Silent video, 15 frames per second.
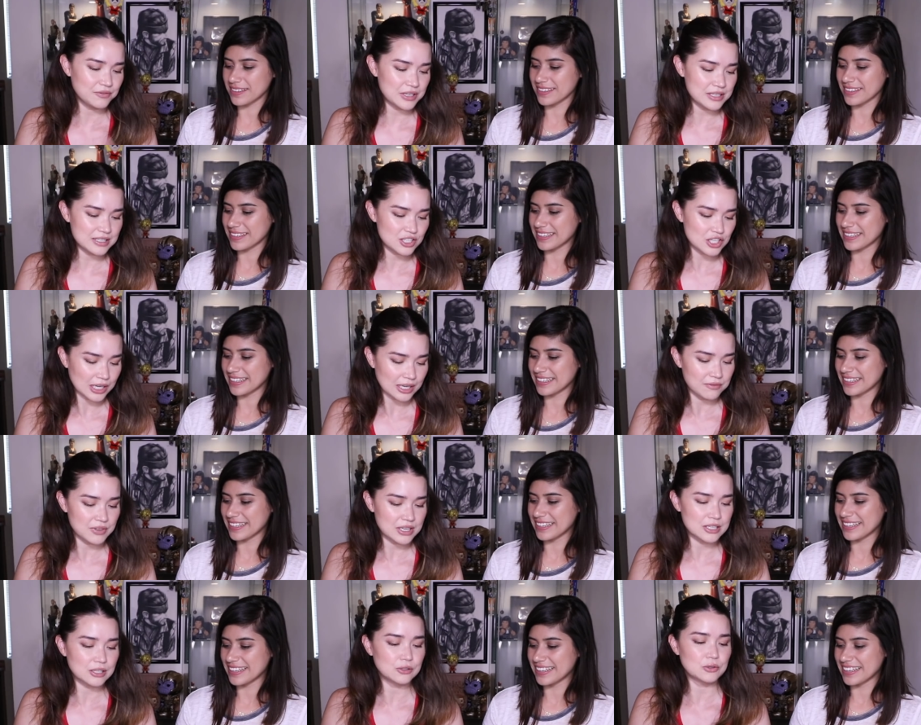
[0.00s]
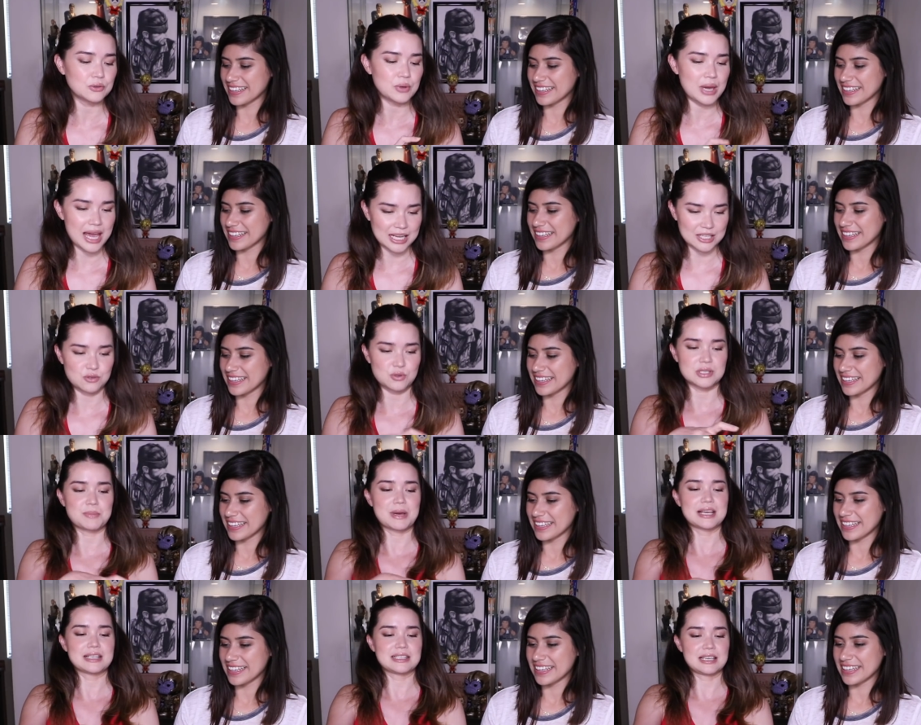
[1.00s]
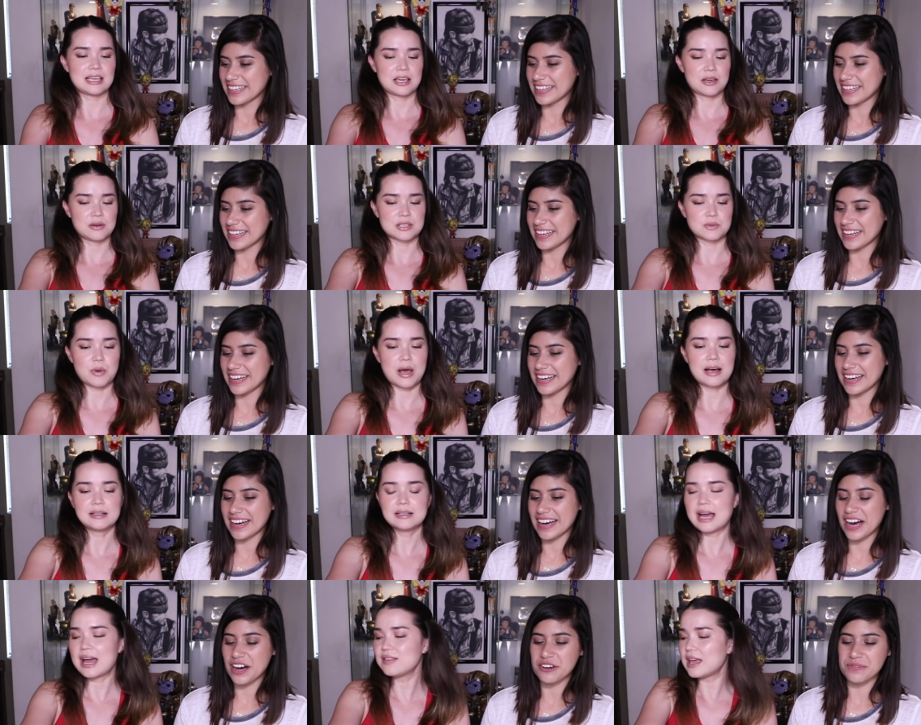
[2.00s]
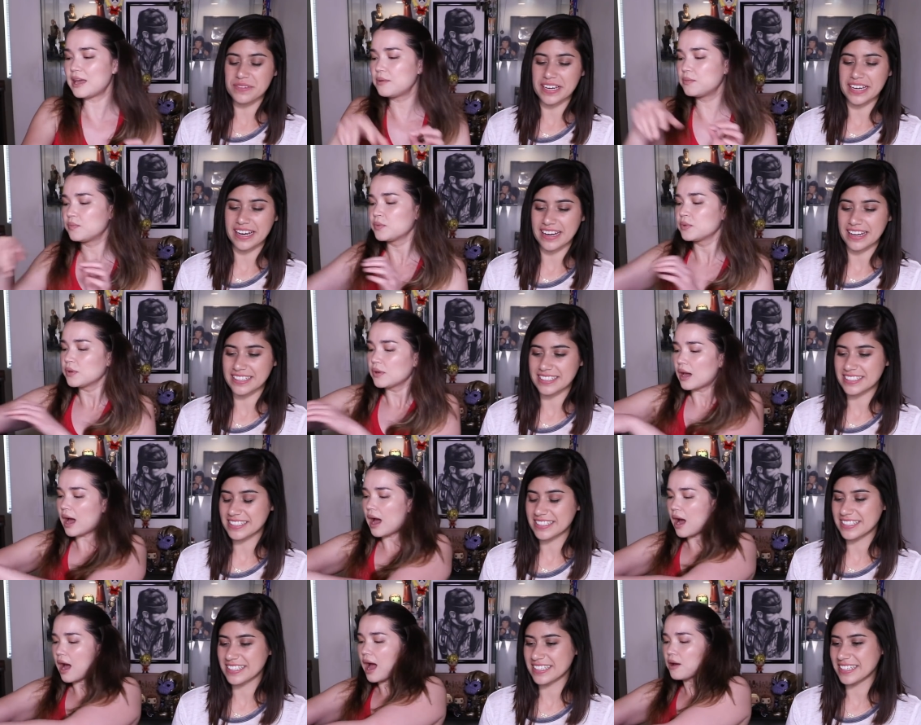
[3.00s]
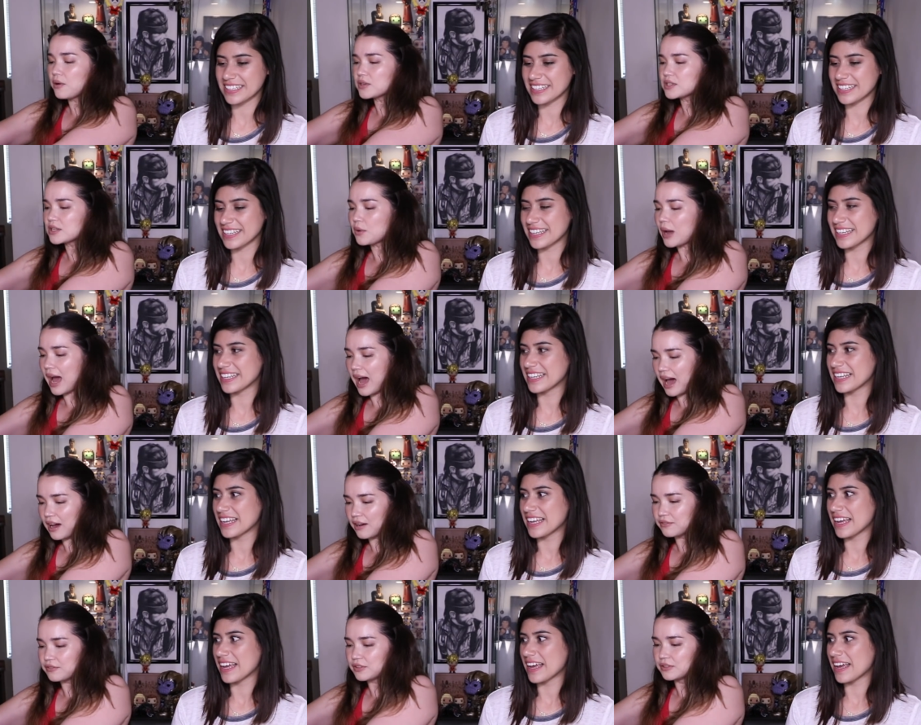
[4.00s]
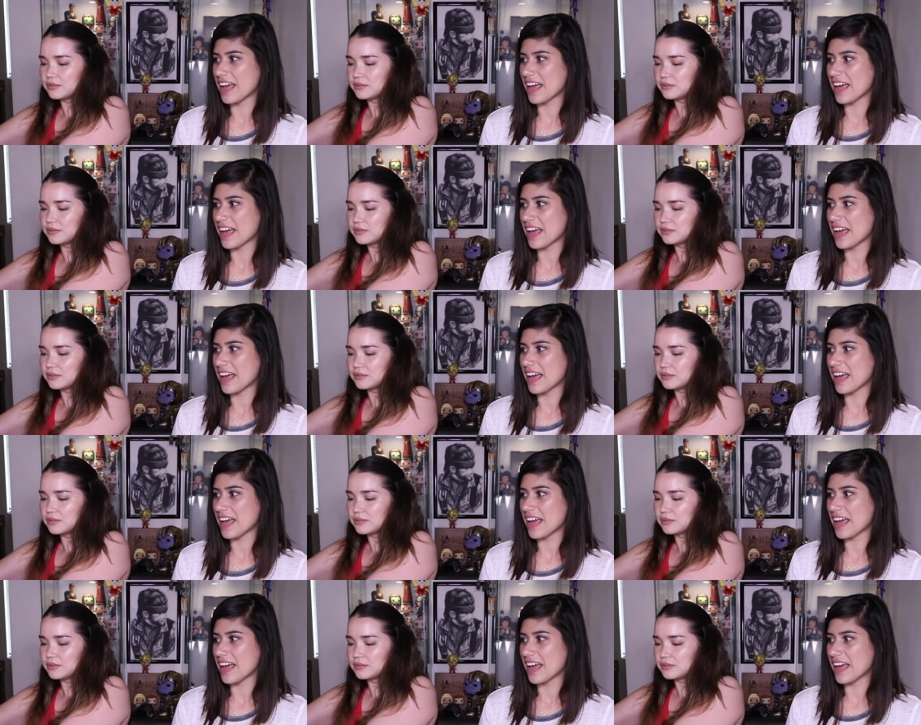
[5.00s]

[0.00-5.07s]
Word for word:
Speaker 1: vin chicken vindaloo extra spicy here as well, and oh then I also have